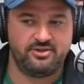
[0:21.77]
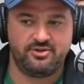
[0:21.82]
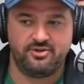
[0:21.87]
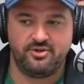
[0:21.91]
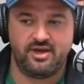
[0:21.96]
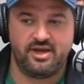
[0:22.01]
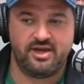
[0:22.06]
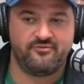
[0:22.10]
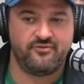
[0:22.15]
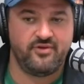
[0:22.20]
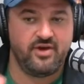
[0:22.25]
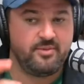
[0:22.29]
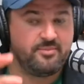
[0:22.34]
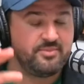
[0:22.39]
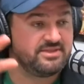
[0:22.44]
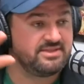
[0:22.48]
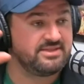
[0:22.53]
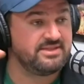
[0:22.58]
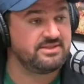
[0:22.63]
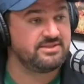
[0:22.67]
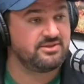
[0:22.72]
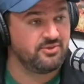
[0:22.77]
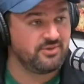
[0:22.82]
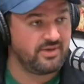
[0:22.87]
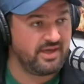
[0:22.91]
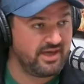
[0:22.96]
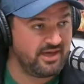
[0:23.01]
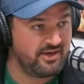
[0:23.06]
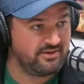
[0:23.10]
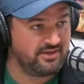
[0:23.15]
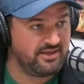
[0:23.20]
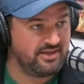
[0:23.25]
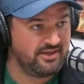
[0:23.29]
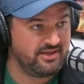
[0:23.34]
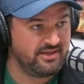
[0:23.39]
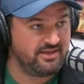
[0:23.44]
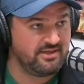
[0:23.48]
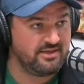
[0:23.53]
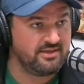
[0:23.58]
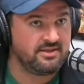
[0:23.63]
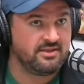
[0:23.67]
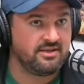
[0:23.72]
You have up in Siskiyou
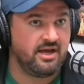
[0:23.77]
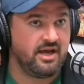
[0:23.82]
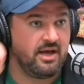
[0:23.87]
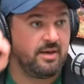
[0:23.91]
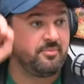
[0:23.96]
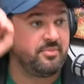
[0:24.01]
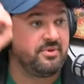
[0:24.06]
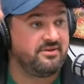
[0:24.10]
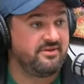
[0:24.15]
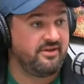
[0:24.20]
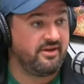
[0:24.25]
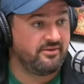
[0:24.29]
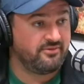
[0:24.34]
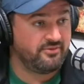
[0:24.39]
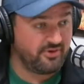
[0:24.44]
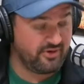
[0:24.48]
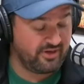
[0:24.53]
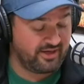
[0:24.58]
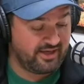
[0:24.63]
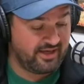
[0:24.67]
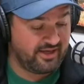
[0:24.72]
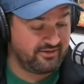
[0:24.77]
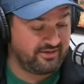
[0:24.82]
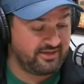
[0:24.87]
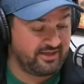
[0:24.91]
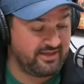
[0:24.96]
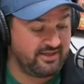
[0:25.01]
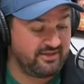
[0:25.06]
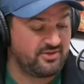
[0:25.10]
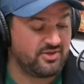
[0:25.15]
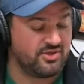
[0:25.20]
County, up in Del Norte County.